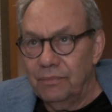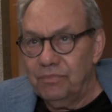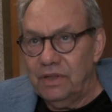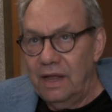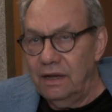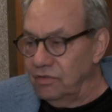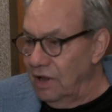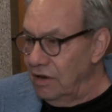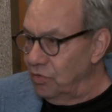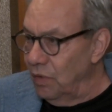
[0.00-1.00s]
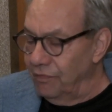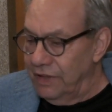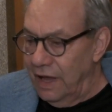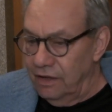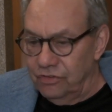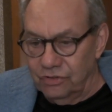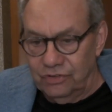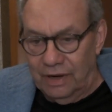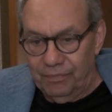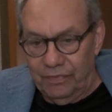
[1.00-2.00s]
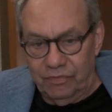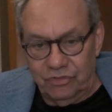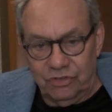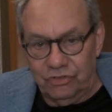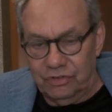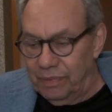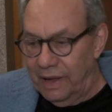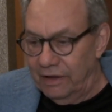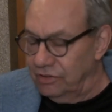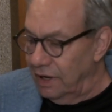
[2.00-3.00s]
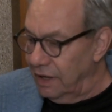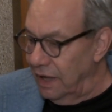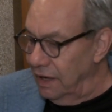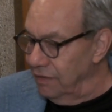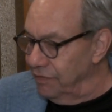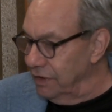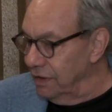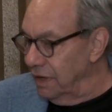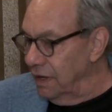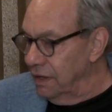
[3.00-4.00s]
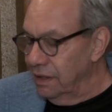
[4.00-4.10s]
10, 12 days or something have just passed. I can't even,